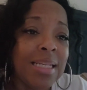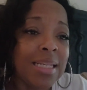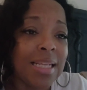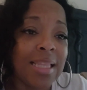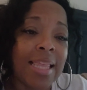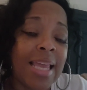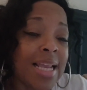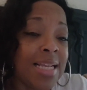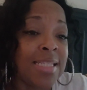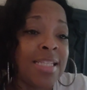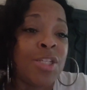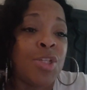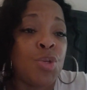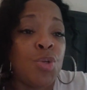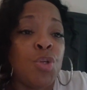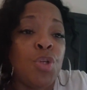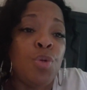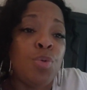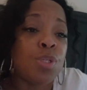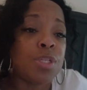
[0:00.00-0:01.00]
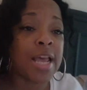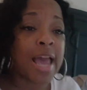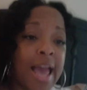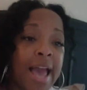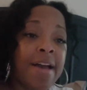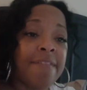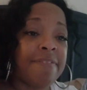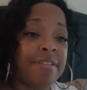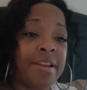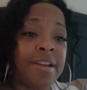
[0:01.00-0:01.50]
the things that you used to
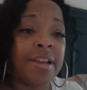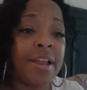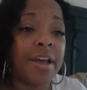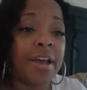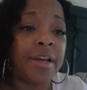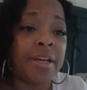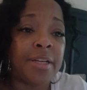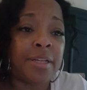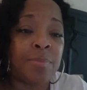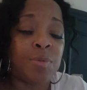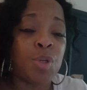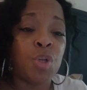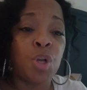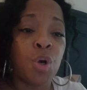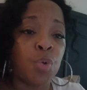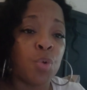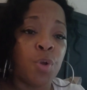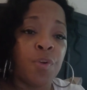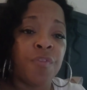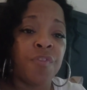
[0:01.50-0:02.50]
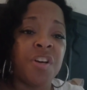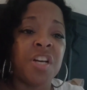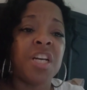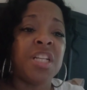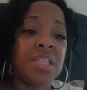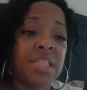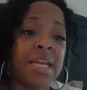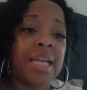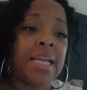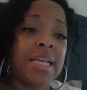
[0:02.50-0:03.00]
having, you know, your
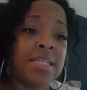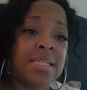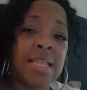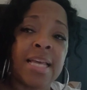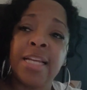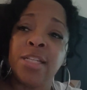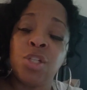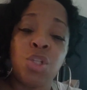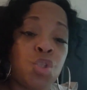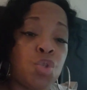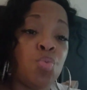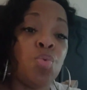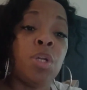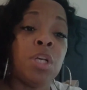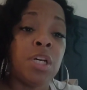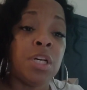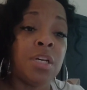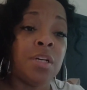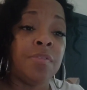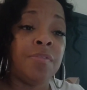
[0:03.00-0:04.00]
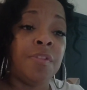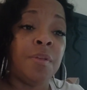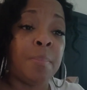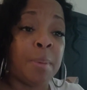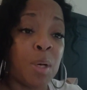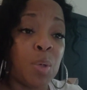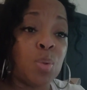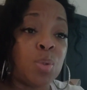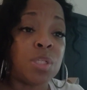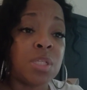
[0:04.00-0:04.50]
fun things that you love the
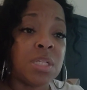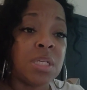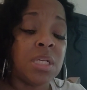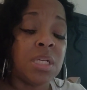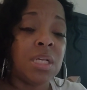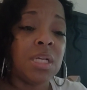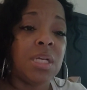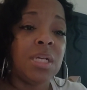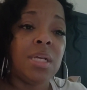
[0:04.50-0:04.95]
most.